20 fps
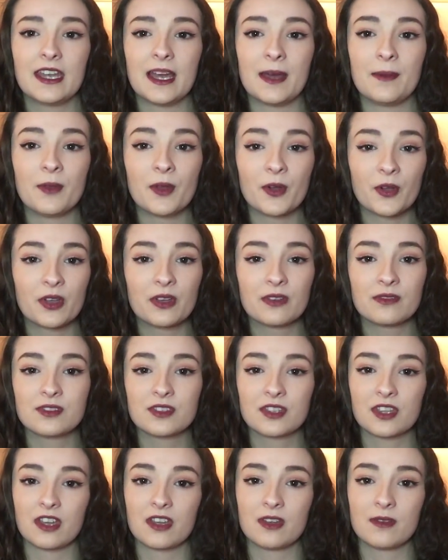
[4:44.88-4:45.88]
I'm not going
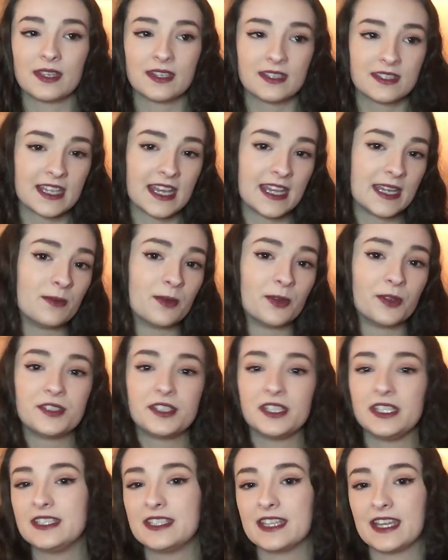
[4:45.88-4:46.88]
to go into any more
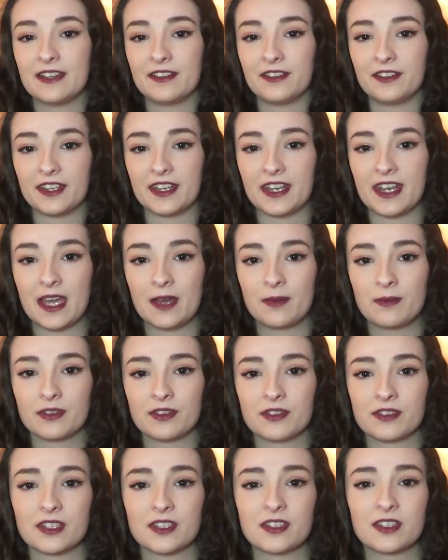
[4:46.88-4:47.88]
detail than that
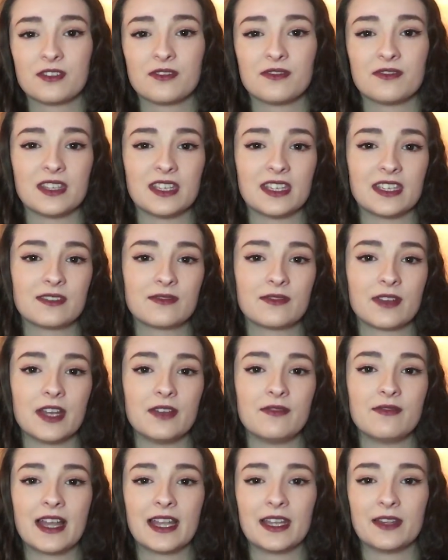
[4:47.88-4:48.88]
because I don't think it's very
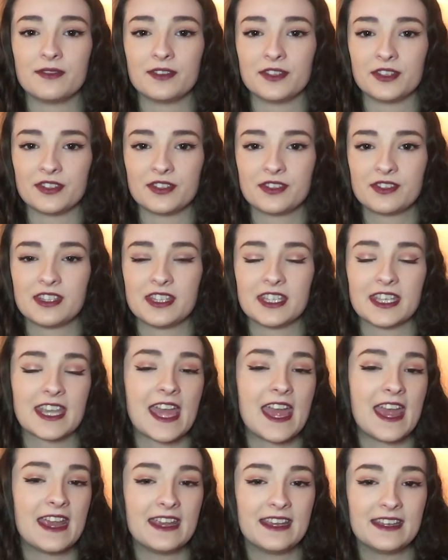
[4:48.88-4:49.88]
relevant to the
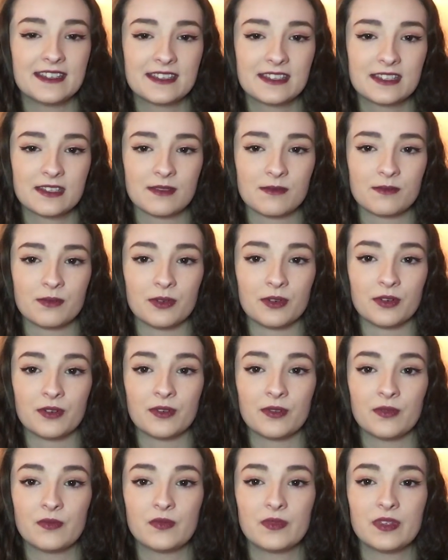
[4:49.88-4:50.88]
case,
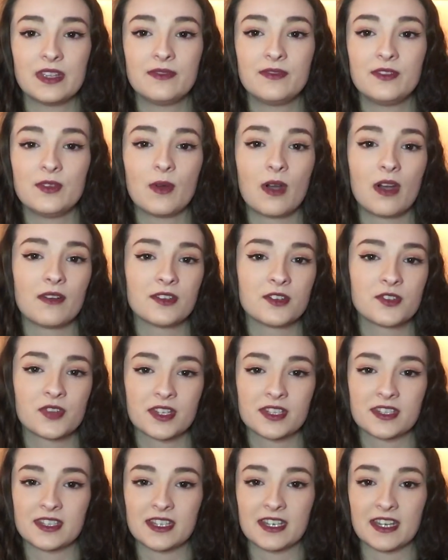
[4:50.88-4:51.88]
but if you are
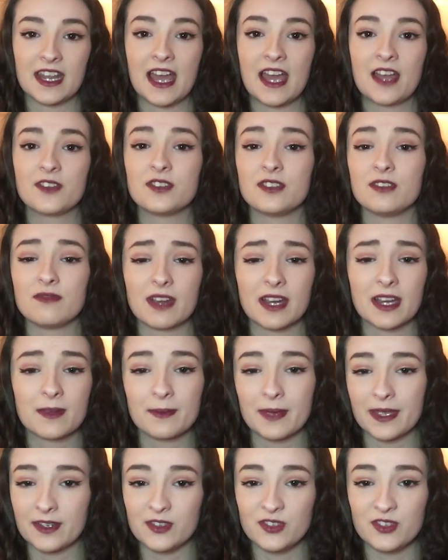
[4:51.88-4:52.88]
interested in that, I do
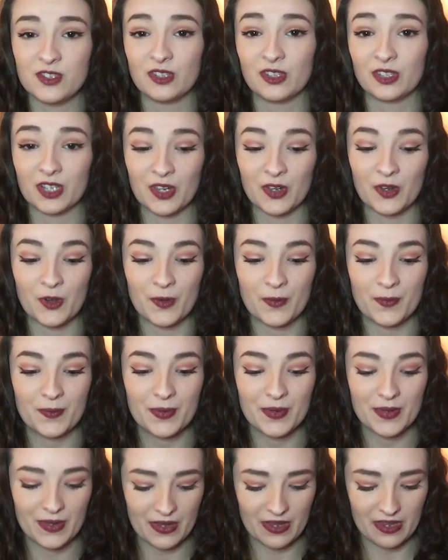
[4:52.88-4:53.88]
recommend you look it up.